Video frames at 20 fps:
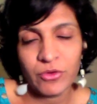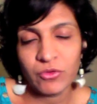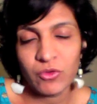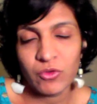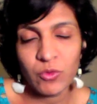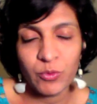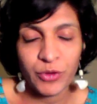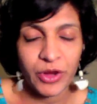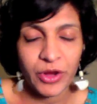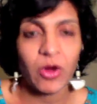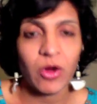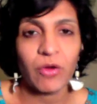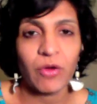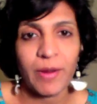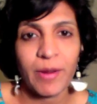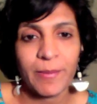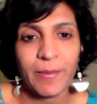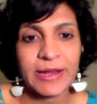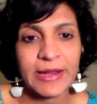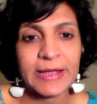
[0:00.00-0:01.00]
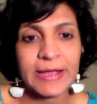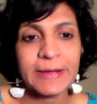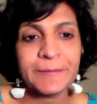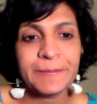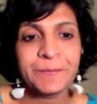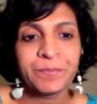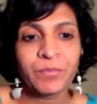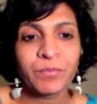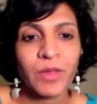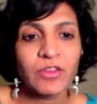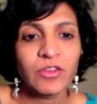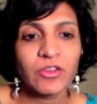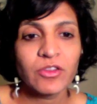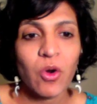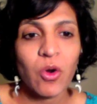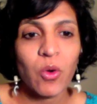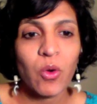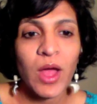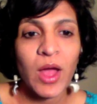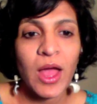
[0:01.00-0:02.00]
rubric or remedy.
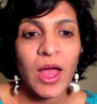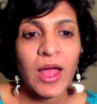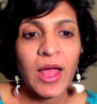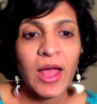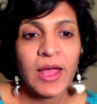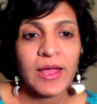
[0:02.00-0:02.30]
So